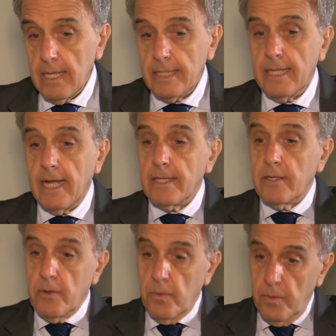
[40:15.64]

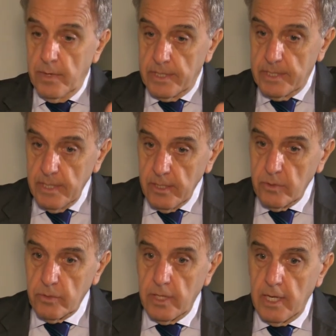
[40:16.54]
that we see
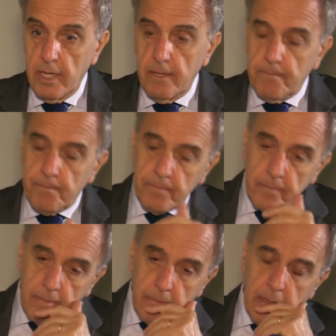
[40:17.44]
today,
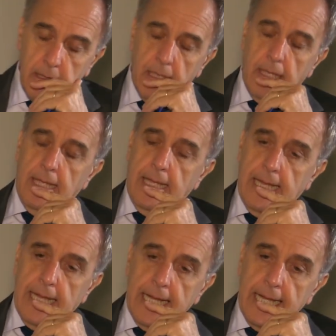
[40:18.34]

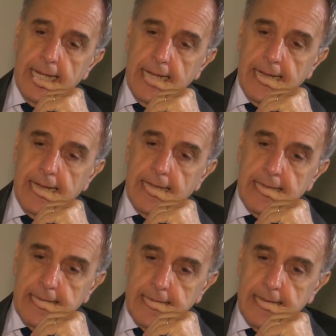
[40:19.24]

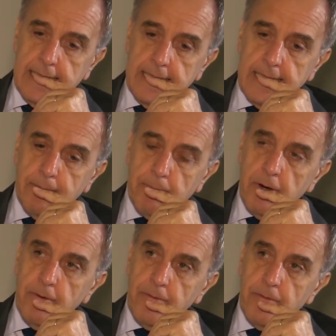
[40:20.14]
and that is the
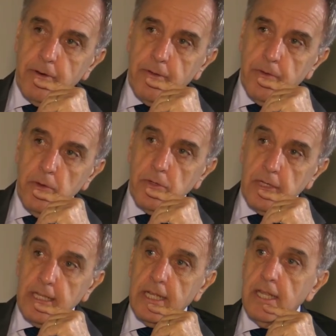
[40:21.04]
problem for the
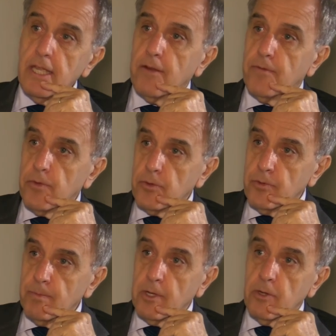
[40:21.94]
future and the near
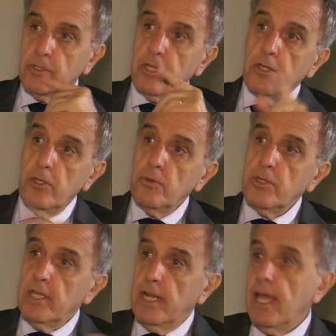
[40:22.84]
future, because the new
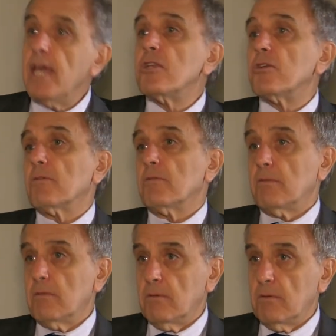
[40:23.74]
generations